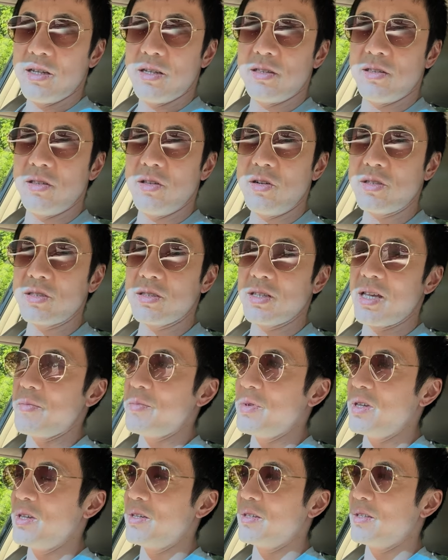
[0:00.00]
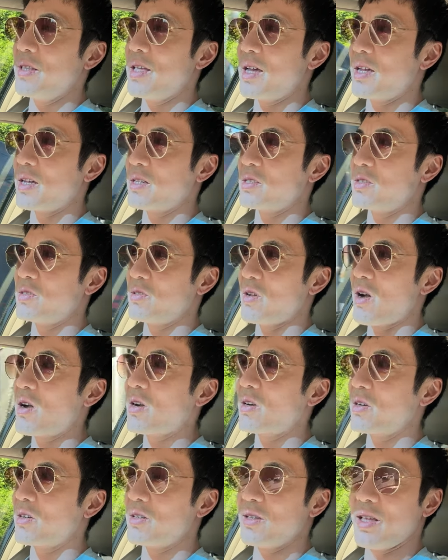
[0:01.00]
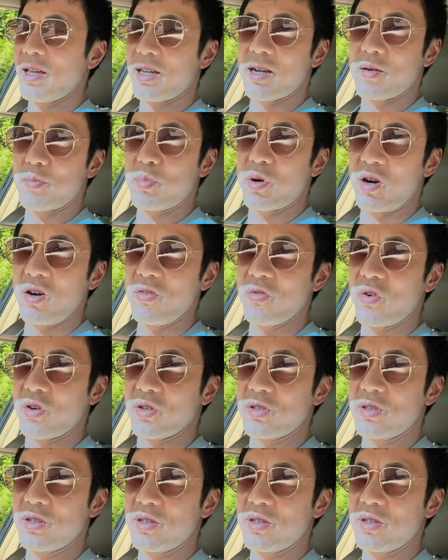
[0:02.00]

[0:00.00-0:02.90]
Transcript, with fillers: He looks at me like a stalker, like a pervert.